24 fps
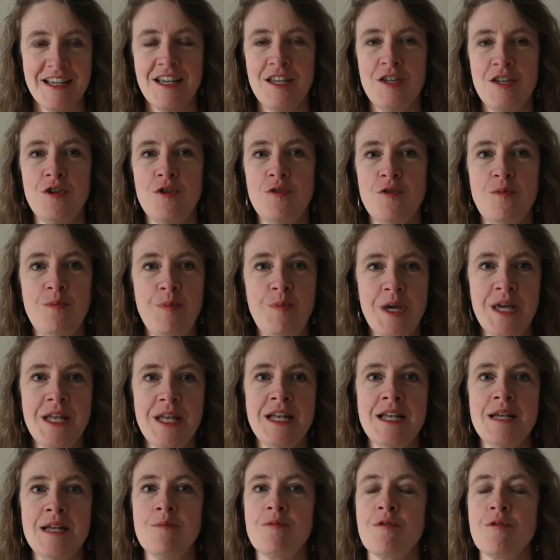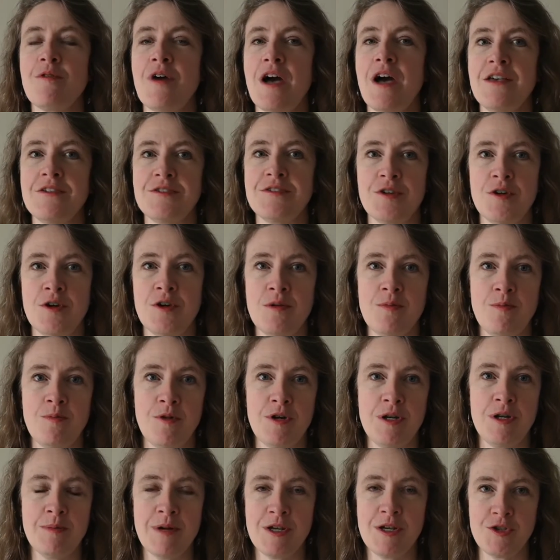You've been an improviser
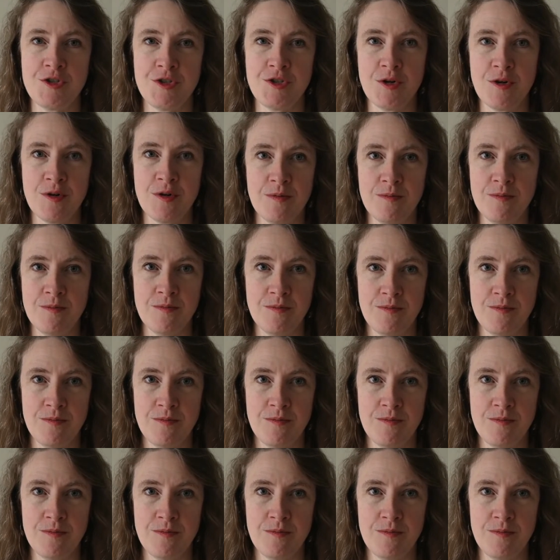pretty much your,